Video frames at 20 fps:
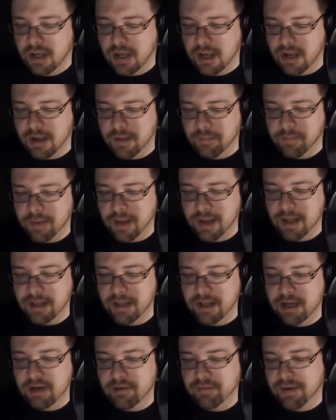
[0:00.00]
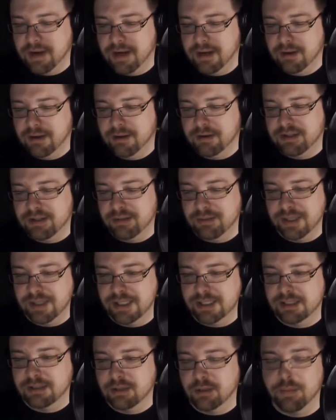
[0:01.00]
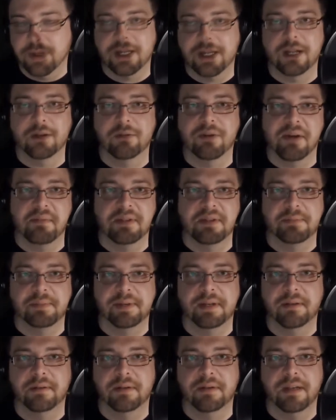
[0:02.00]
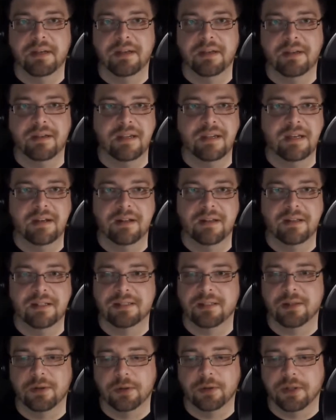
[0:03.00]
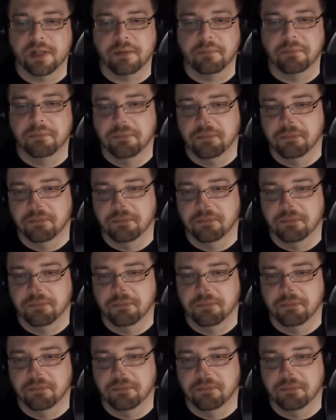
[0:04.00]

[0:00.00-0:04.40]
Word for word: Mm-hmm. Um, and then you find, and she realizes, oh my god, grandma's been in, in on this the whole time.